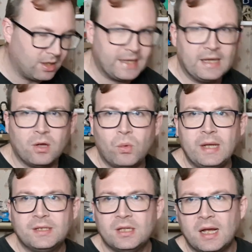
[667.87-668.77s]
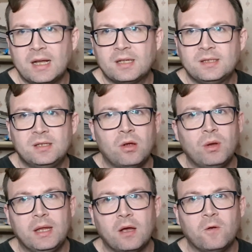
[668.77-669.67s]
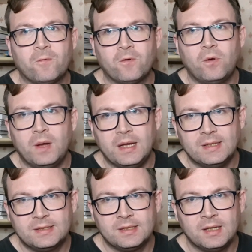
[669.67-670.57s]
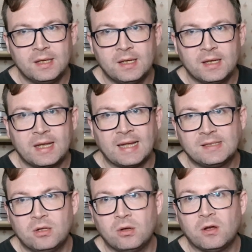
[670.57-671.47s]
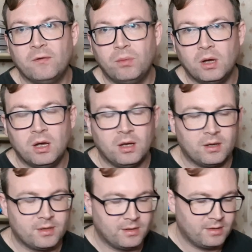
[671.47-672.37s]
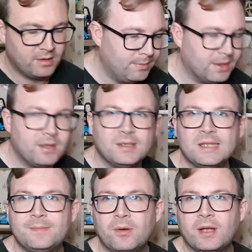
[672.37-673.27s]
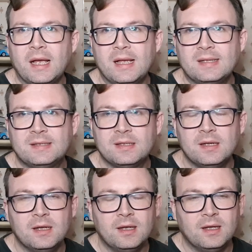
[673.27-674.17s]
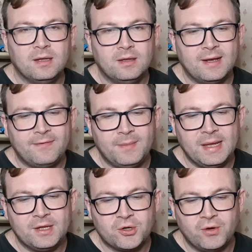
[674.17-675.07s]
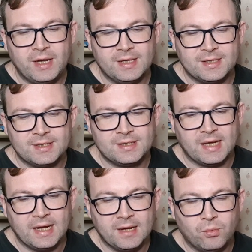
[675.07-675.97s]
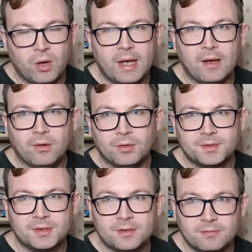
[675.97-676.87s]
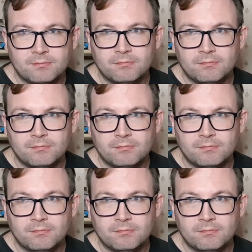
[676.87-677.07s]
I cannot wait to like slowly go through his catalogue of work because this book has left me intrigued to see what else